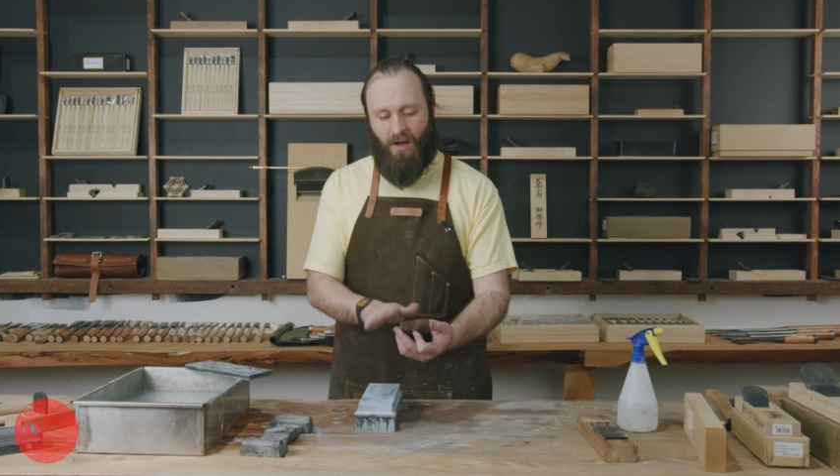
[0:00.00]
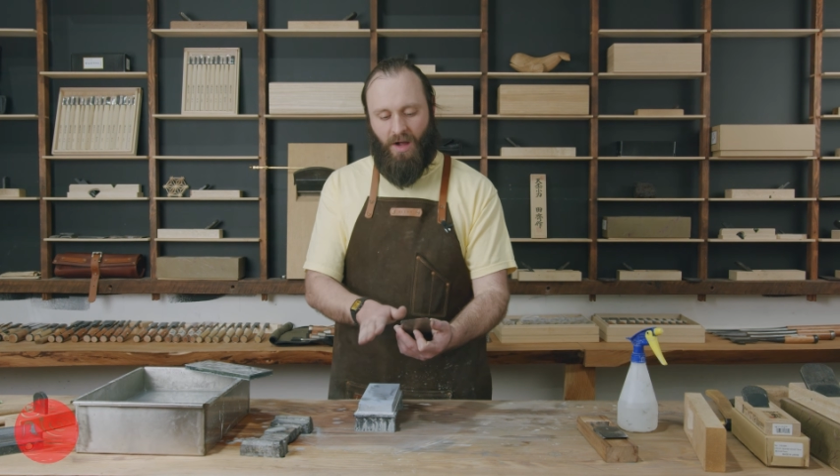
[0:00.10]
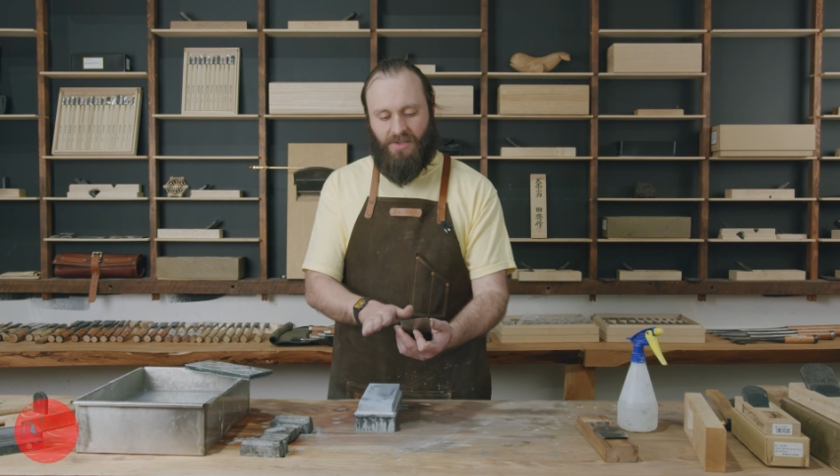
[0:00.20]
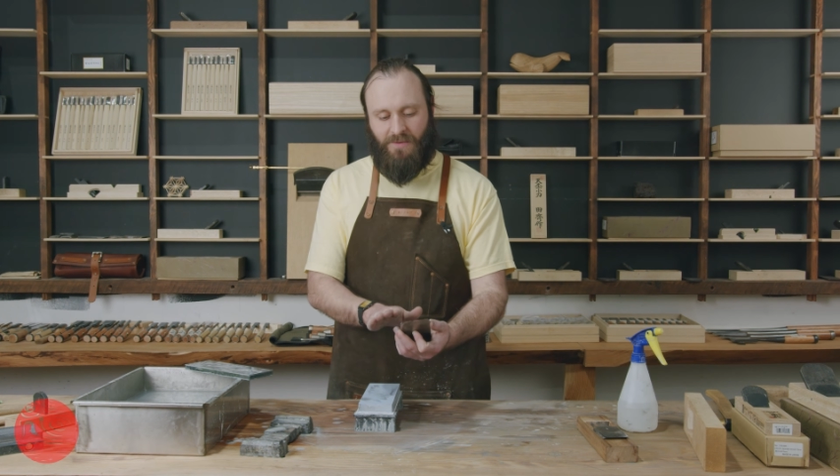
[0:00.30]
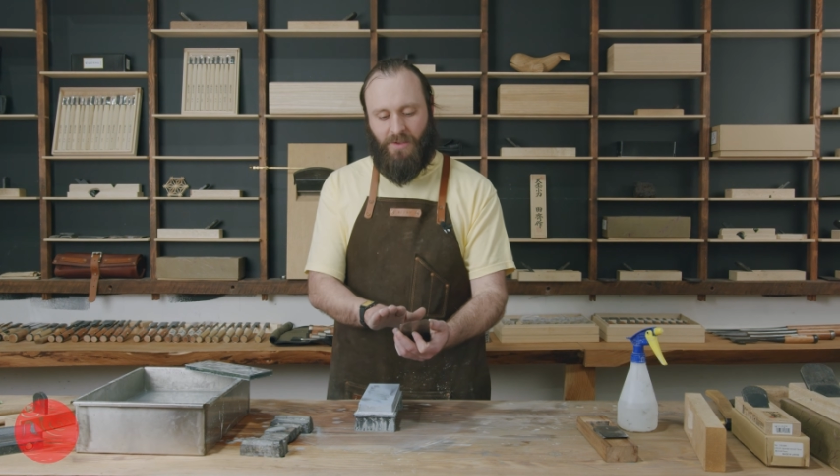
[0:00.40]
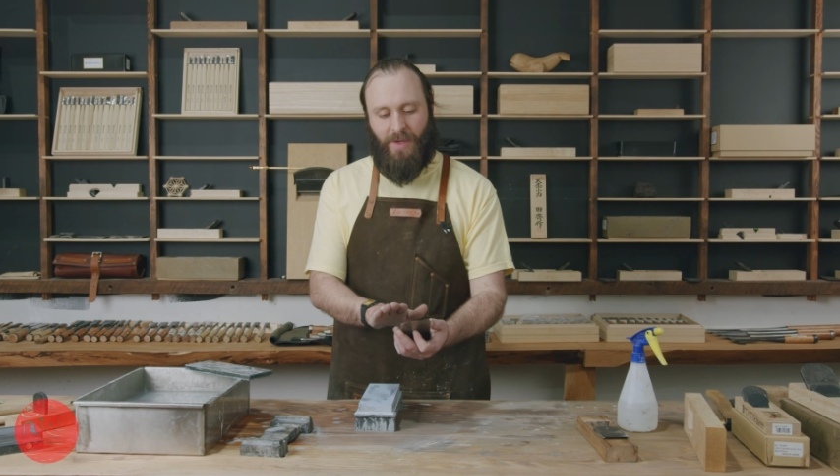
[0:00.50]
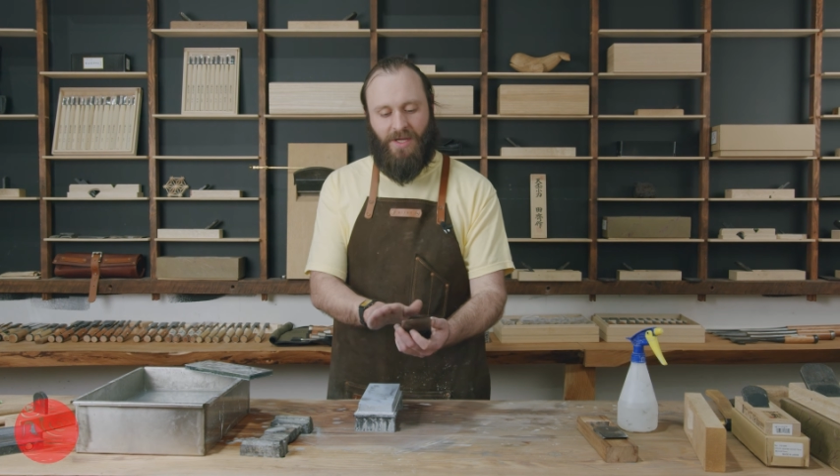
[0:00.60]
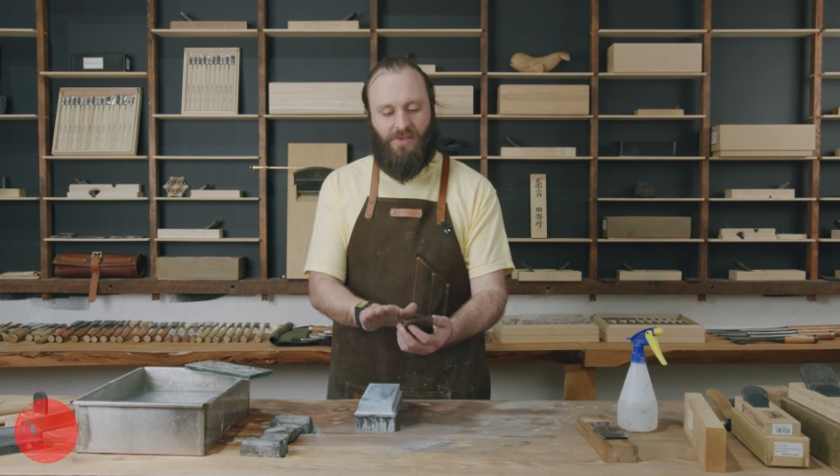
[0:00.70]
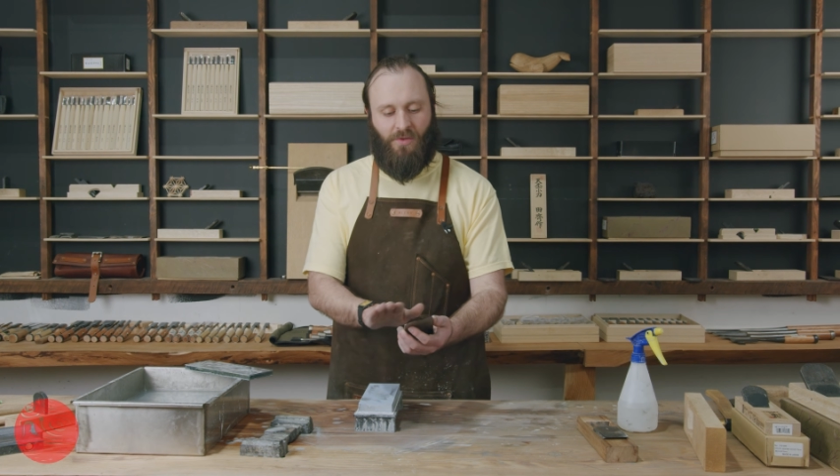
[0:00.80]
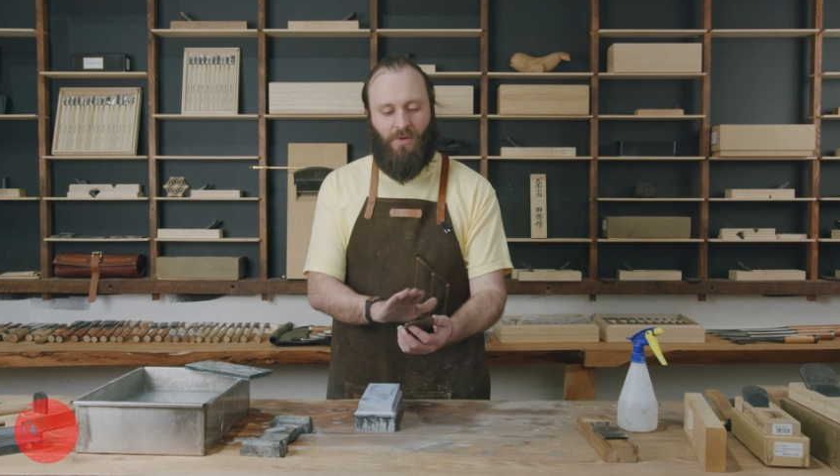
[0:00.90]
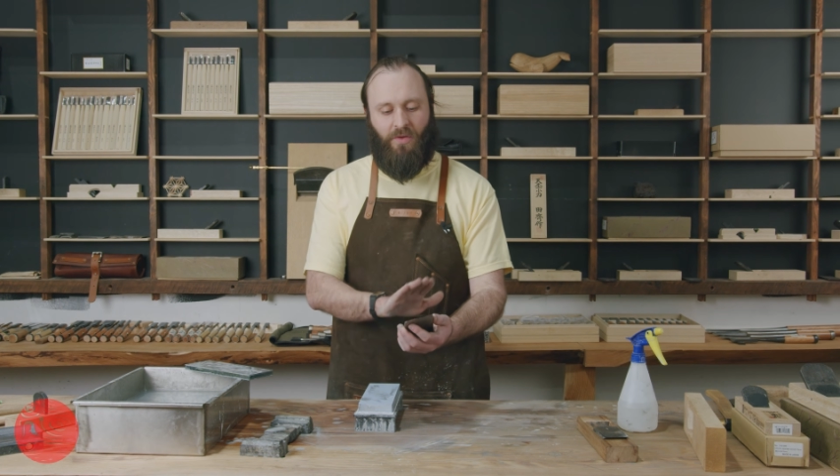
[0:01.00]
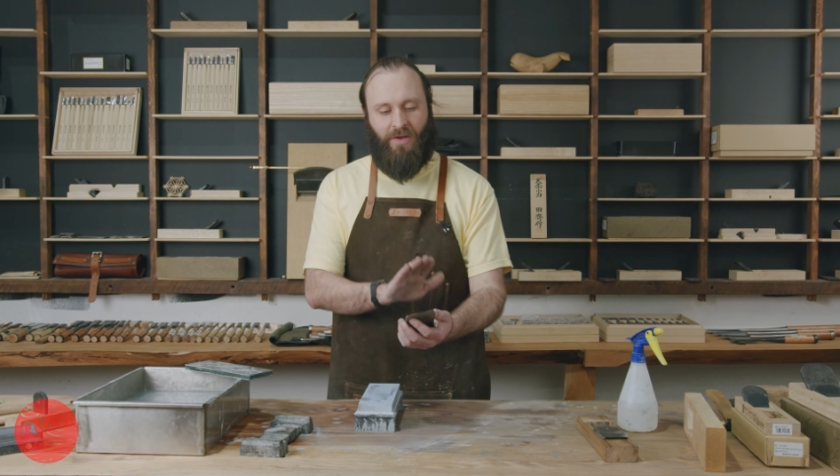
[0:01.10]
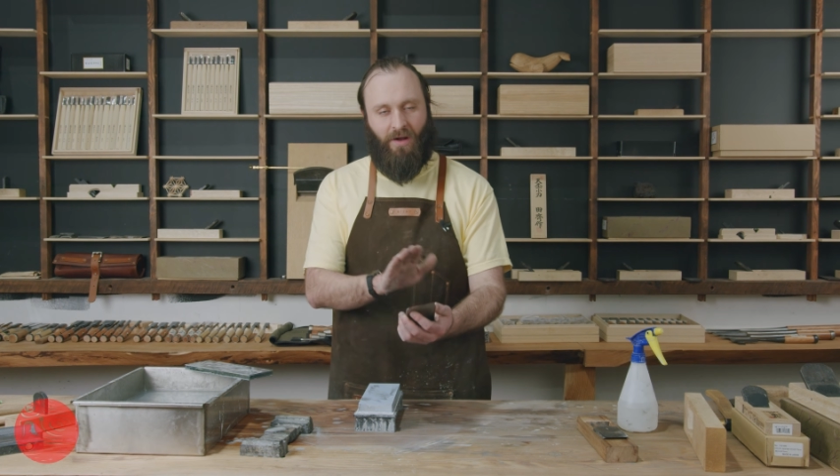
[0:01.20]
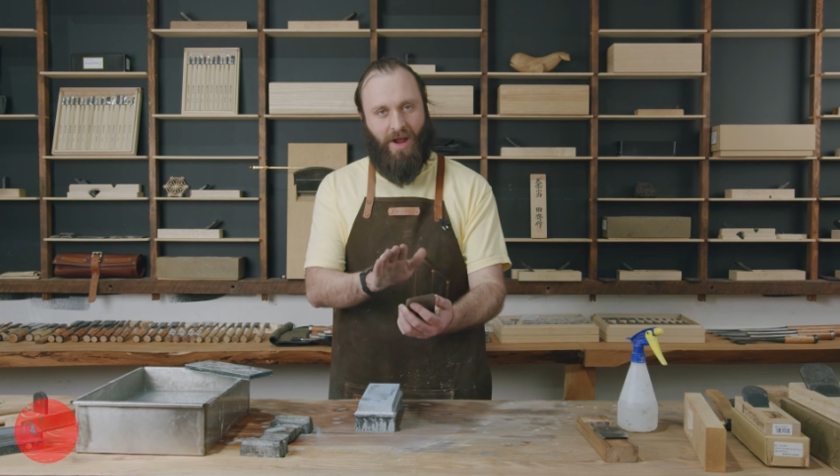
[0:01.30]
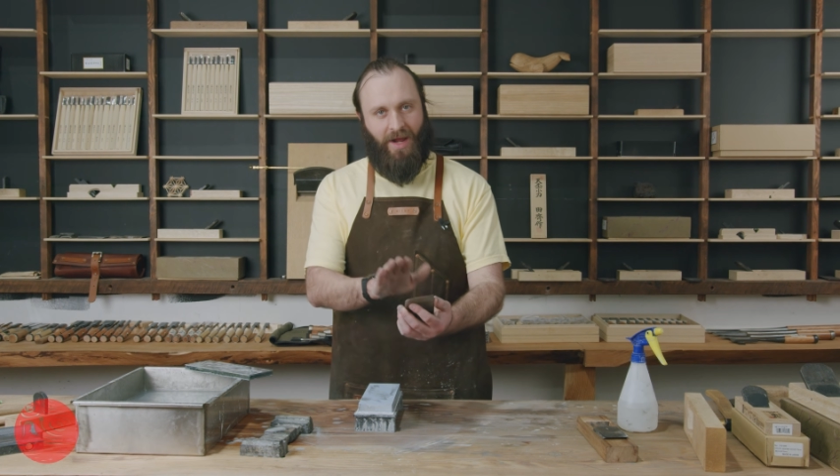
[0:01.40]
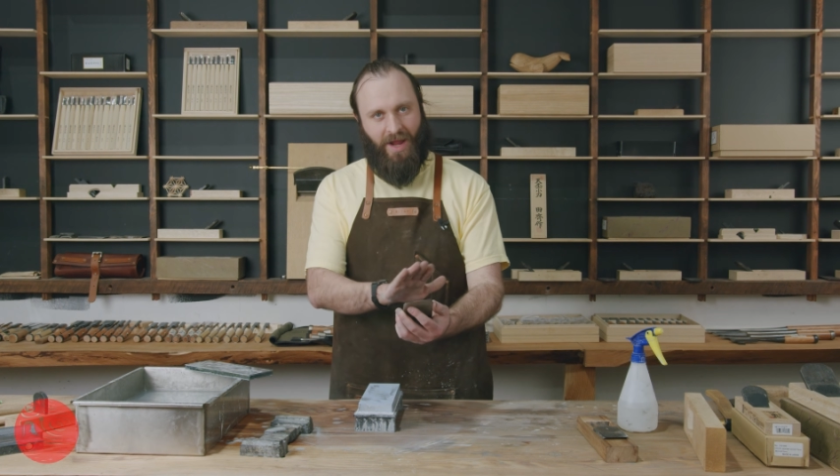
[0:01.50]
I just want to make sure that I